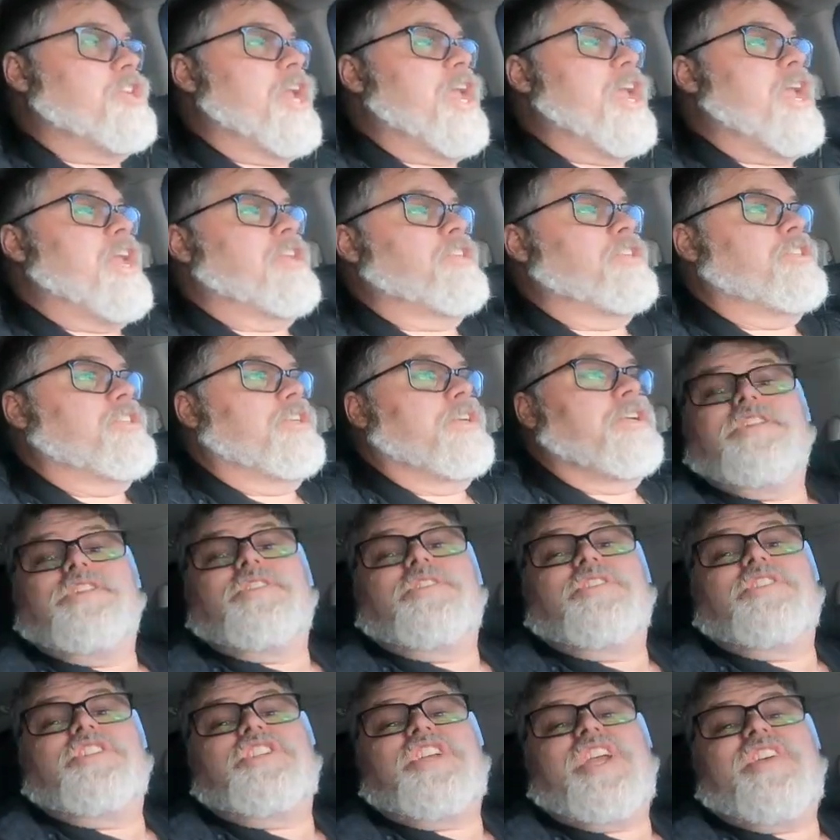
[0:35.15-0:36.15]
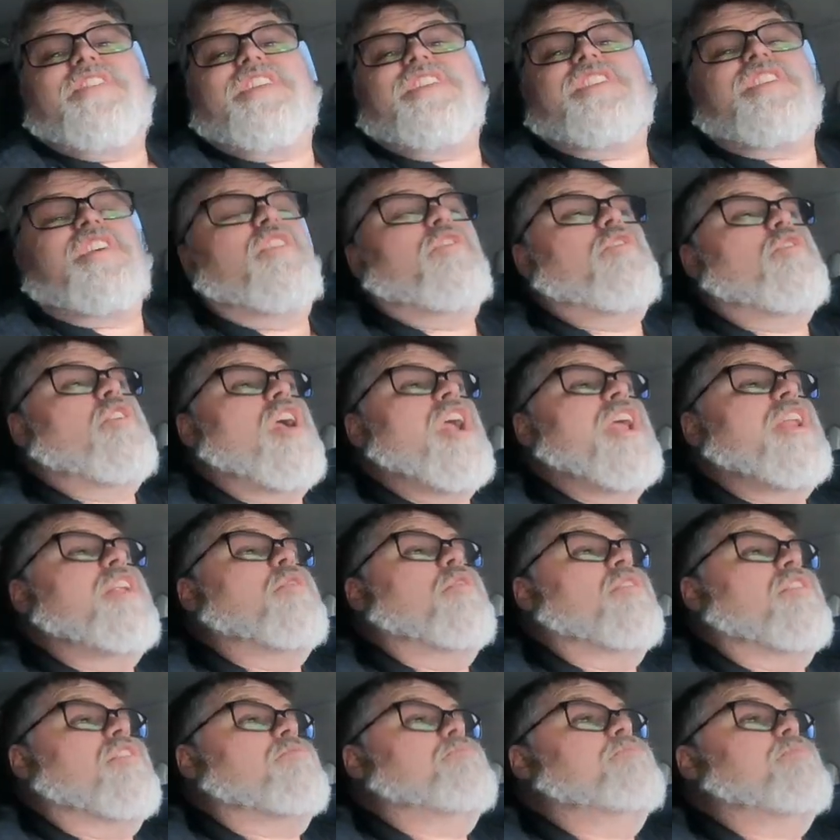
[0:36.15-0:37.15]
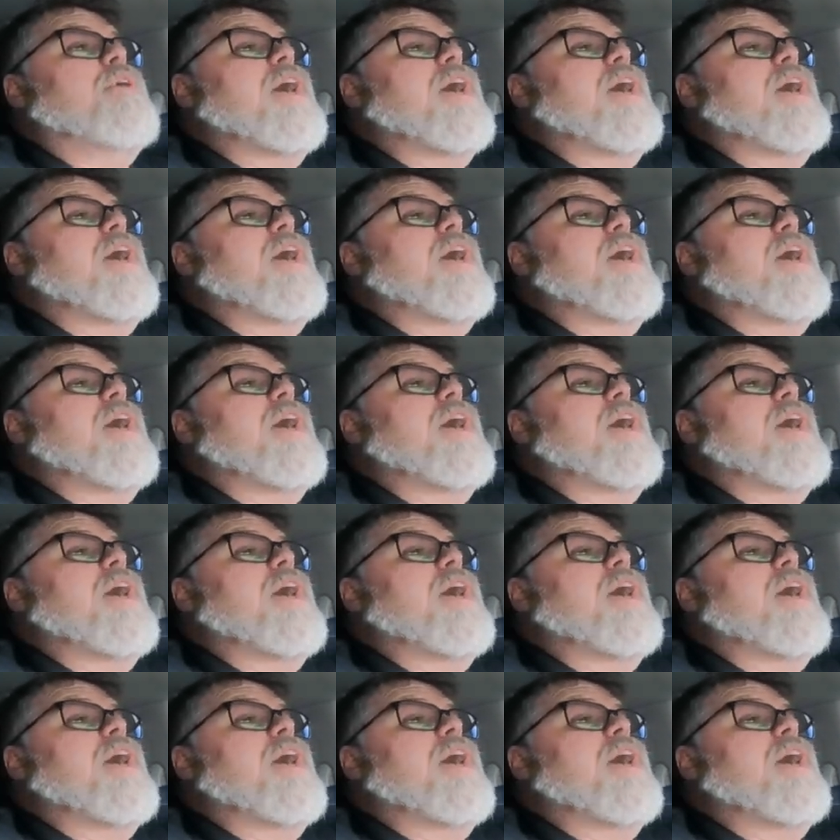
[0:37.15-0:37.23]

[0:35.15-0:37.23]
change. So the Chevy Silverado is